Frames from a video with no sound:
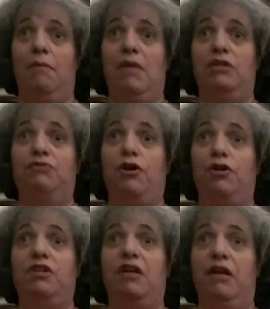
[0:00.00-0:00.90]
as far as
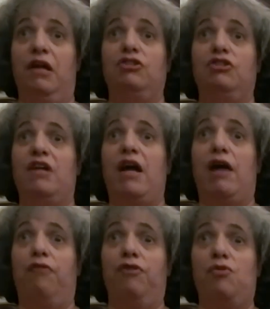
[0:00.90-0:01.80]
connection to
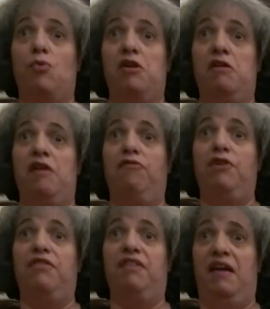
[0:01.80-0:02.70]
everyone and
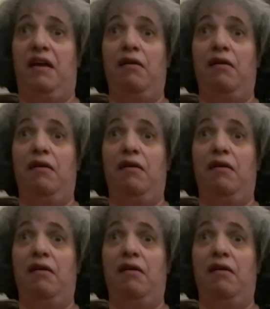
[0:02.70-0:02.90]
everything.